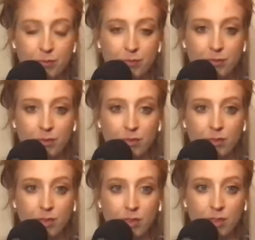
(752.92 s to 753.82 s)

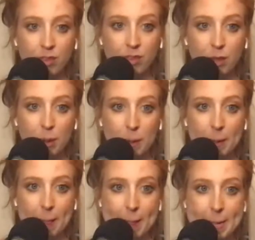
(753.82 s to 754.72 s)

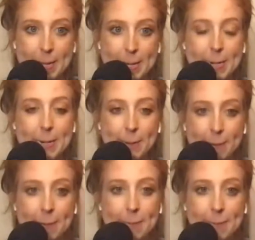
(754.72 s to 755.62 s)

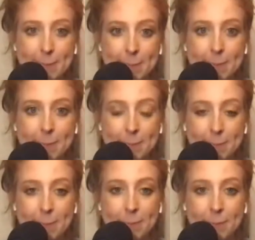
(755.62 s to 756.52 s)

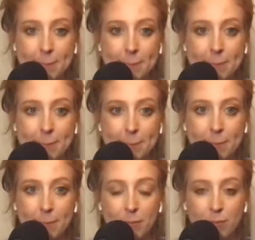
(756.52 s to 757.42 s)

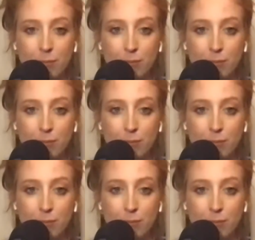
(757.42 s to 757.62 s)
No words are spoken by the person on screen.